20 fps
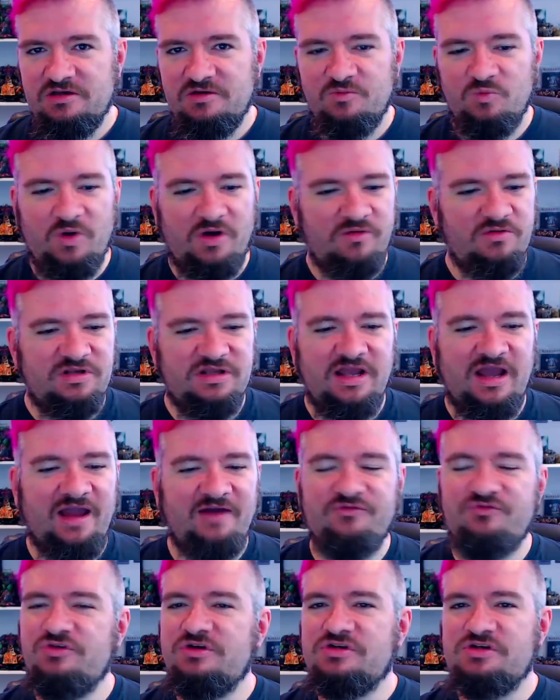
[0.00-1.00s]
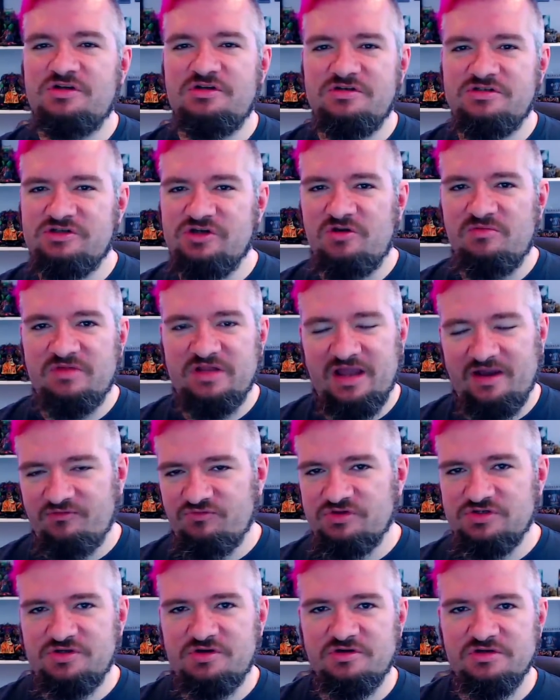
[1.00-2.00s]
why would the average consumer, the
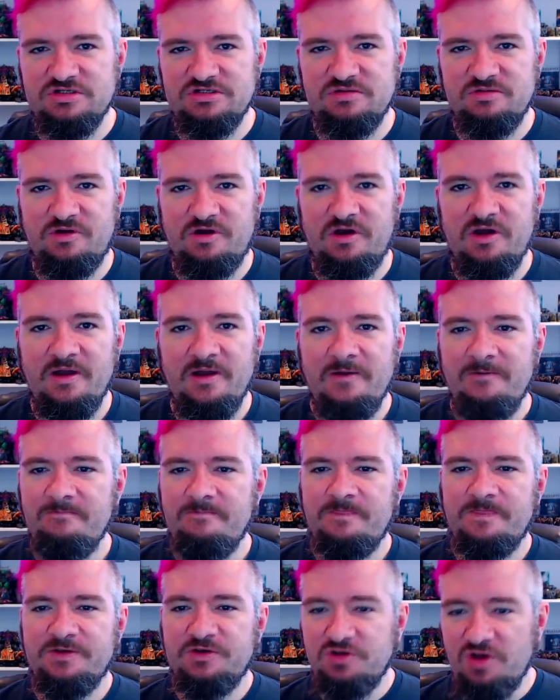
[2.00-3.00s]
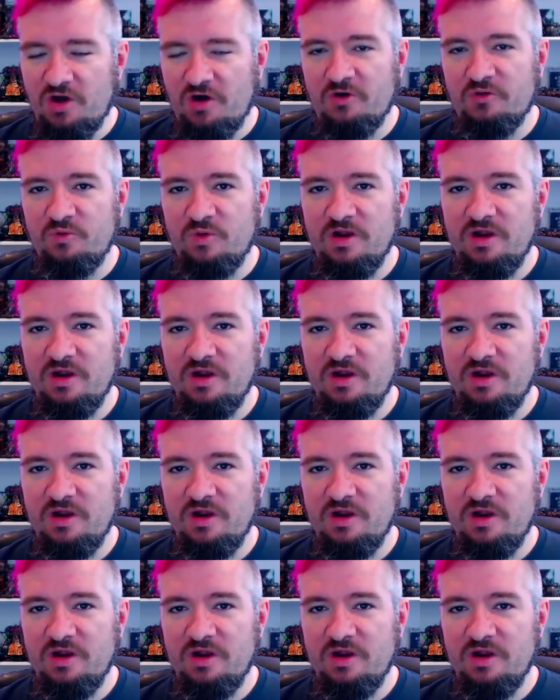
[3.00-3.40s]
average customer, know